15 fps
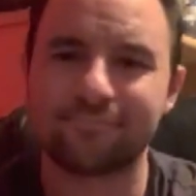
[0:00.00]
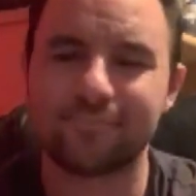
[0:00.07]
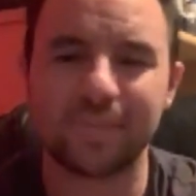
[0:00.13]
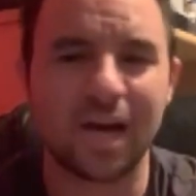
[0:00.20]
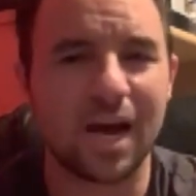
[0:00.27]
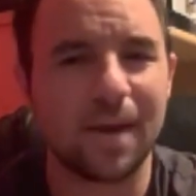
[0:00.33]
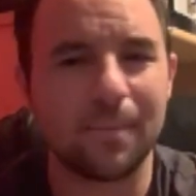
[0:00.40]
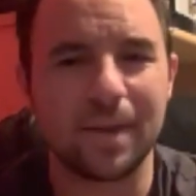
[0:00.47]

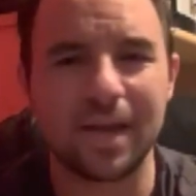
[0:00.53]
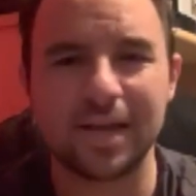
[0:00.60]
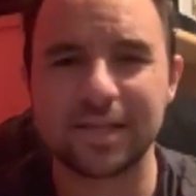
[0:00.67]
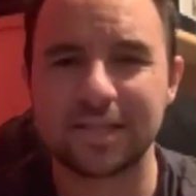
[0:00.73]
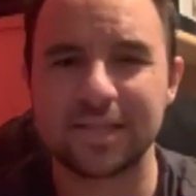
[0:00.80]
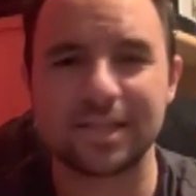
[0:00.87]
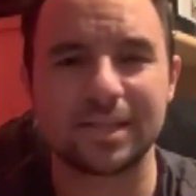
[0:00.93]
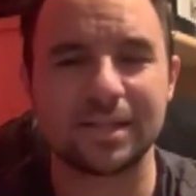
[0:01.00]
nah,
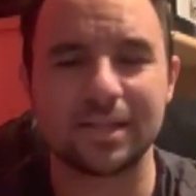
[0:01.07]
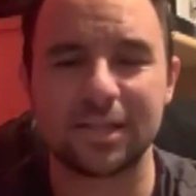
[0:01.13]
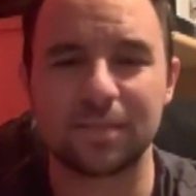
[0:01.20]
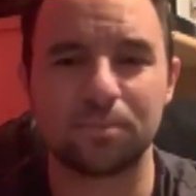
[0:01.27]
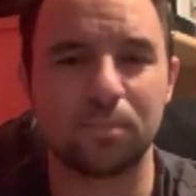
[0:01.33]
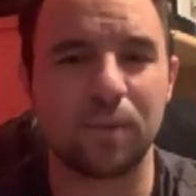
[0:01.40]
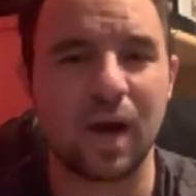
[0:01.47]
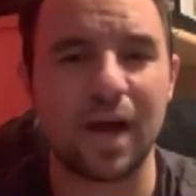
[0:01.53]
man, just,
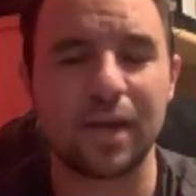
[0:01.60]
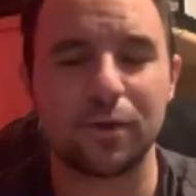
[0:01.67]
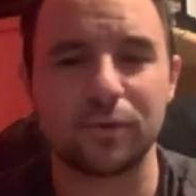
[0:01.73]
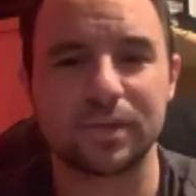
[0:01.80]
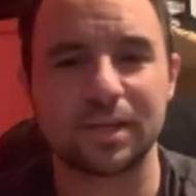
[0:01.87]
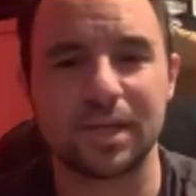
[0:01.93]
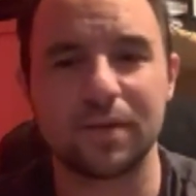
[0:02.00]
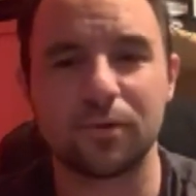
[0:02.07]
just buy your
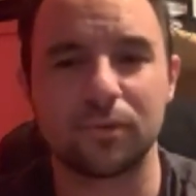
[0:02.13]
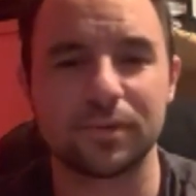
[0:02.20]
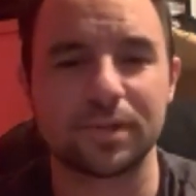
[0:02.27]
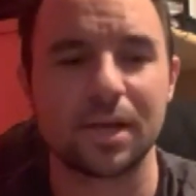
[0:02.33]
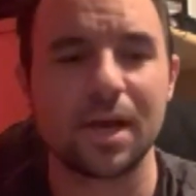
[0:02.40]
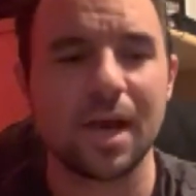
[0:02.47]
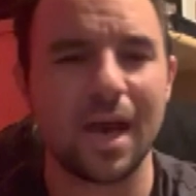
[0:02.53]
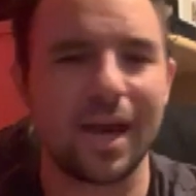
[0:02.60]
singles.